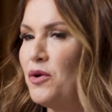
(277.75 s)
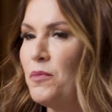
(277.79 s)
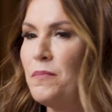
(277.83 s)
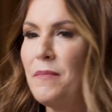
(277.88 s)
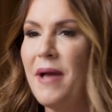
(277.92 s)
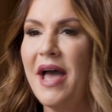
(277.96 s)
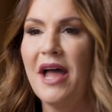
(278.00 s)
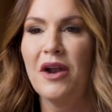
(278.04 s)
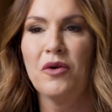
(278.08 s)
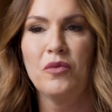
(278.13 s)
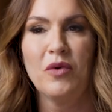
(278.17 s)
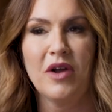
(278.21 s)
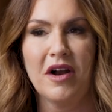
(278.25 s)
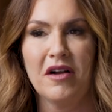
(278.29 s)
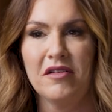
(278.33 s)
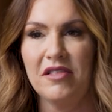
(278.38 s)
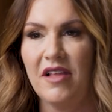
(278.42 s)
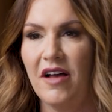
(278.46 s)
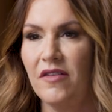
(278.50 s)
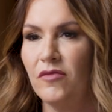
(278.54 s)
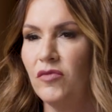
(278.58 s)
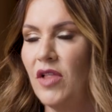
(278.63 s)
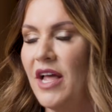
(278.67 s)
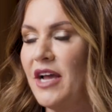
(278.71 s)
no matter what our
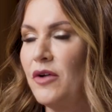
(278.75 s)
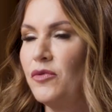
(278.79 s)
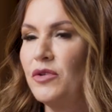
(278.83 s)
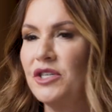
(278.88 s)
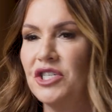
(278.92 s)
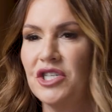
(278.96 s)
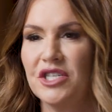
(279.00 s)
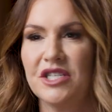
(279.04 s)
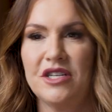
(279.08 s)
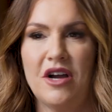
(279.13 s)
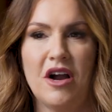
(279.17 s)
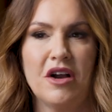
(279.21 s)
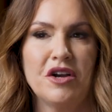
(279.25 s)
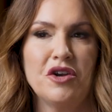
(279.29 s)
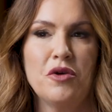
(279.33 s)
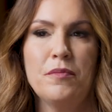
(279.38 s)
love languages are,